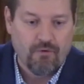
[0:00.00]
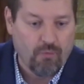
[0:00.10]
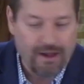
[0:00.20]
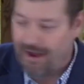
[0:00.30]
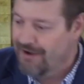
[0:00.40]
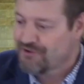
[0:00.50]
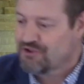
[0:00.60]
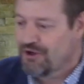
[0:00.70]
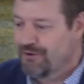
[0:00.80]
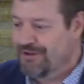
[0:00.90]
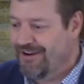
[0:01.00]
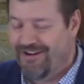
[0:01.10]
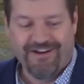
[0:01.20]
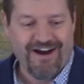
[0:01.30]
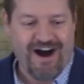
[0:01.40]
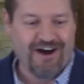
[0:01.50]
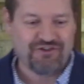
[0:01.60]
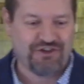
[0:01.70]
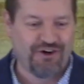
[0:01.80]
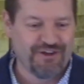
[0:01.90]
Well, I'll show you. I'll
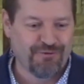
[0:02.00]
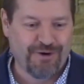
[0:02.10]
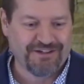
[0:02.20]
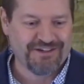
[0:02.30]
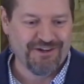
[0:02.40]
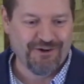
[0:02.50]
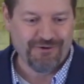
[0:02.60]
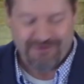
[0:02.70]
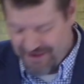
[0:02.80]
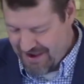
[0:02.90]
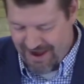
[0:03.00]
show you what's new.